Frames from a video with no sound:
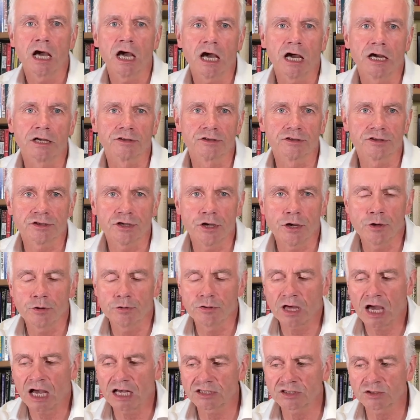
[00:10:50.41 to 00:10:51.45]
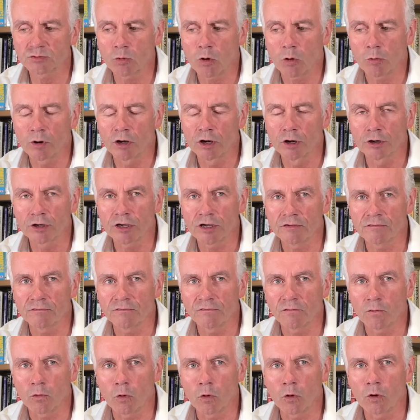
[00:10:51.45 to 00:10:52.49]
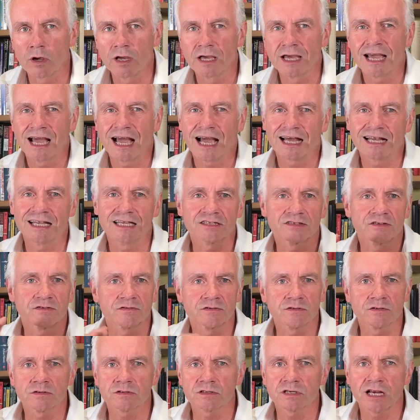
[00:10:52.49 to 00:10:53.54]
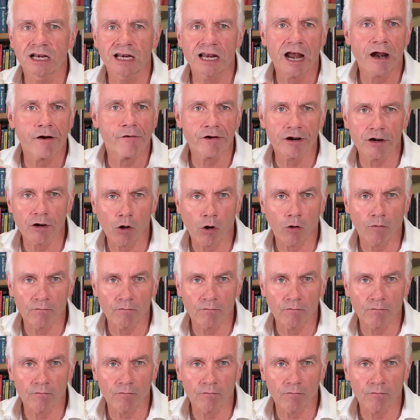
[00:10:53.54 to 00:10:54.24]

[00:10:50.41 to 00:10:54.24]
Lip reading: And so that's what we're looking for. And it's glaringly